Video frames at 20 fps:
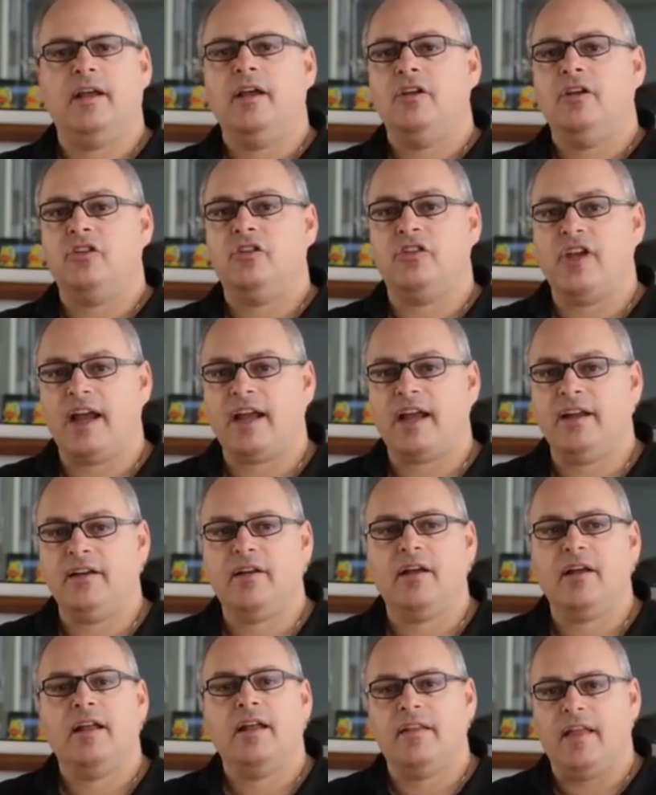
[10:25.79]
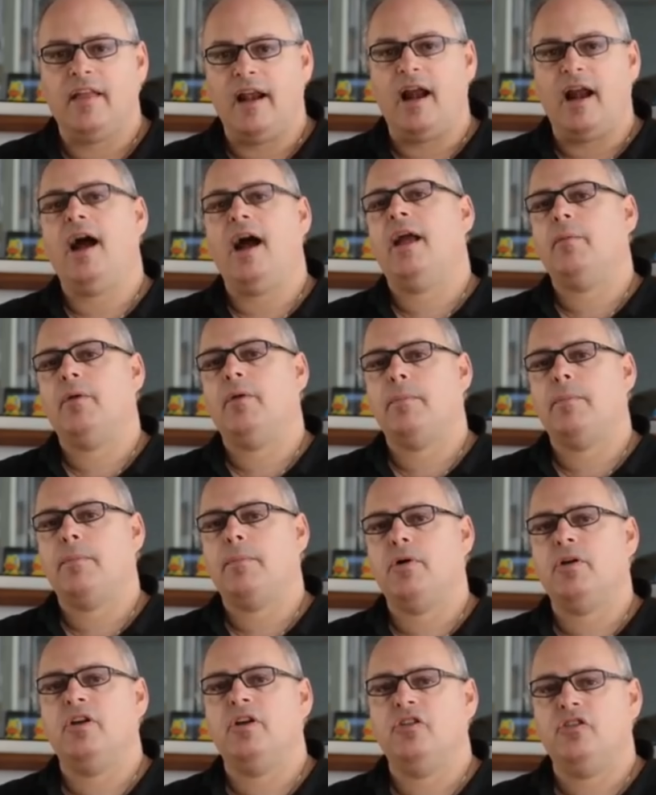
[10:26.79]
Second, that I am going to
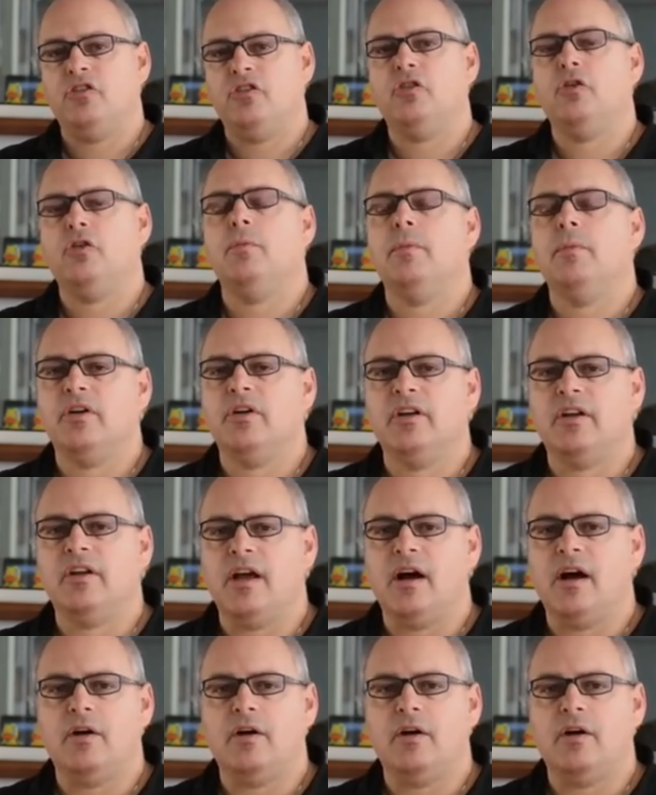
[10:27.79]
put in $2 million